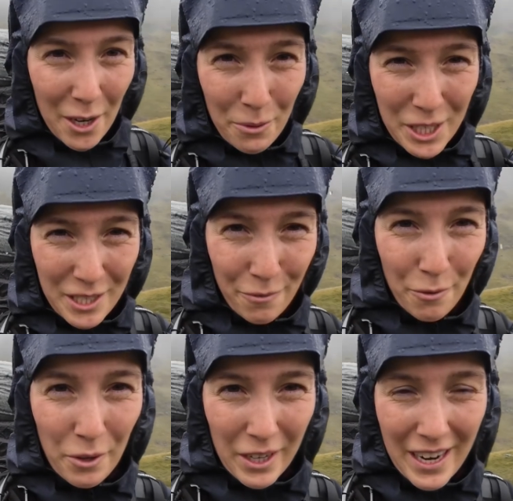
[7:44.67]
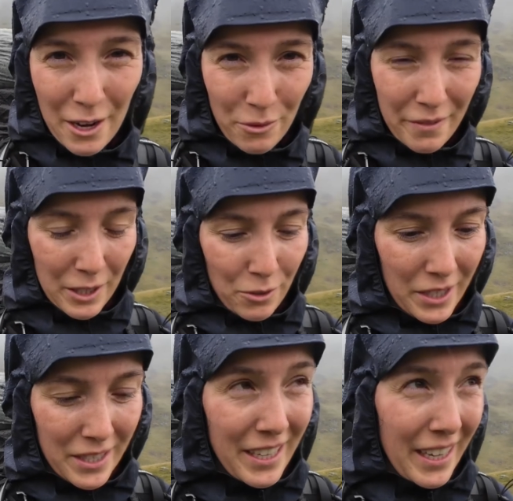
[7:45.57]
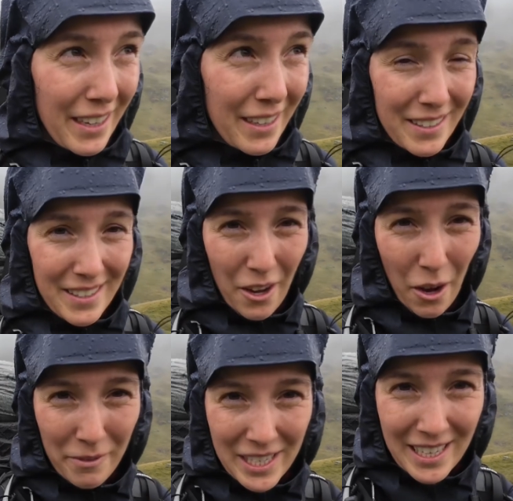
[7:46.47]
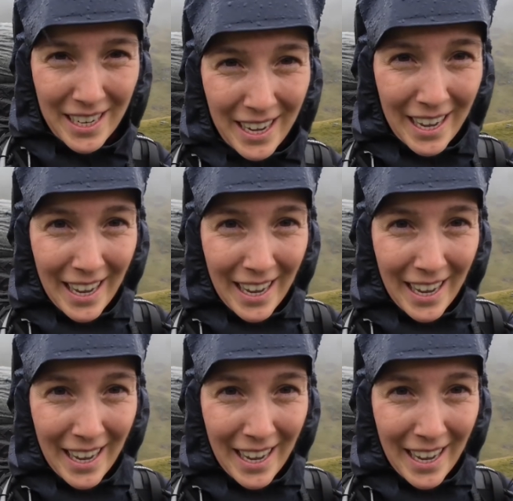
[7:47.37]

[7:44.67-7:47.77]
which is for river crossings obviously